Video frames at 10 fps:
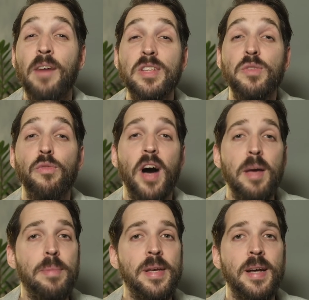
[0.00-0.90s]
I was
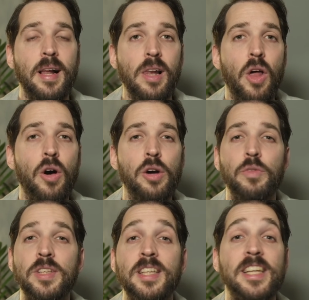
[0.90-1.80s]
vibing along
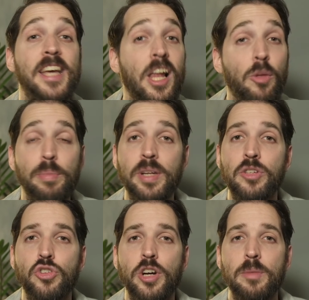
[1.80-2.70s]
with that galloping
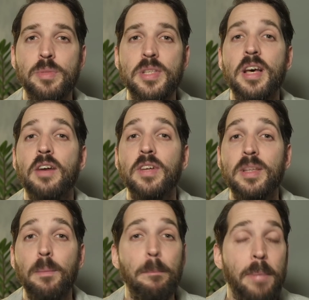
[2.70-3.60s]
drums
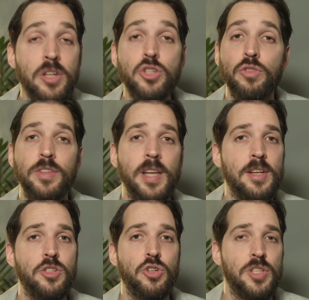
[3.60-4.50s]
with a bunch of
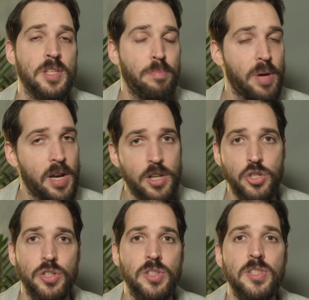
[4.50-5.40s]
textures and
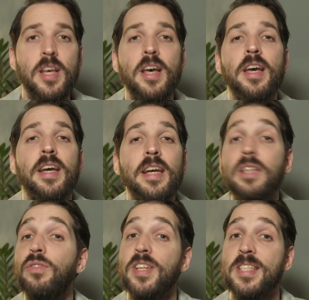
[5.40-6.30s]
percussions.
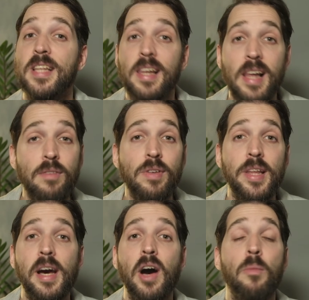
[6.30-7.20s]
It was
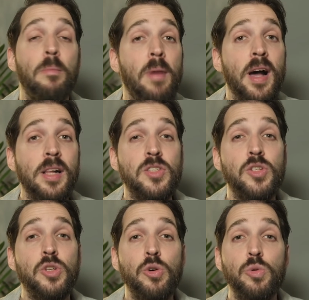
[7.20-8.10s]
lovely how
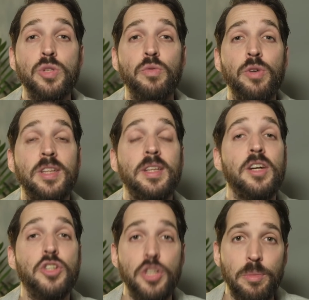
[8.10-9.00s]
Miles' notes were
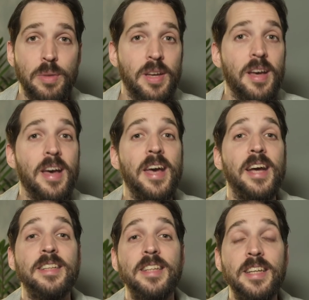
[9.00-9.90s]
touching me,
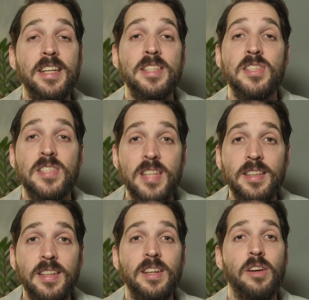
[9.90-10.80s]
and he is
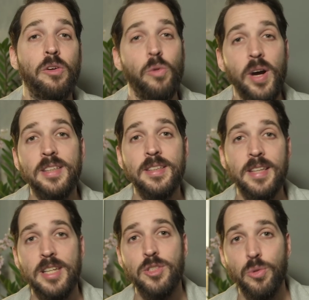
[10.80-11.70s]
sitting right
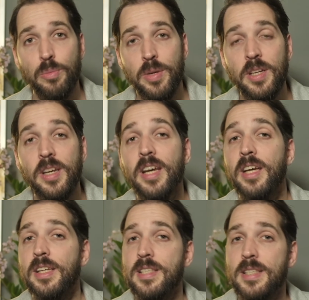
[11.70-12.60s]
next to me
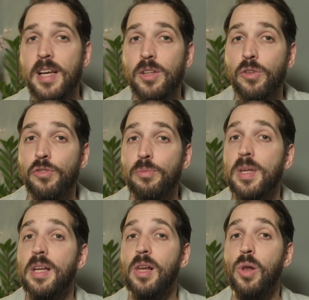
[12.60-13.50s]
instead of
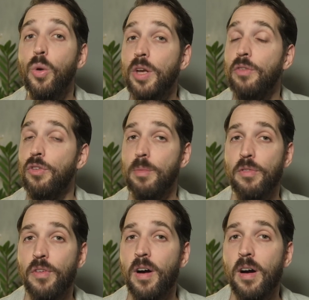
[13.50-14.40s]
me looking from
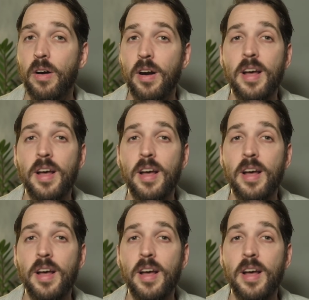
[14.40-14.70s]
afar.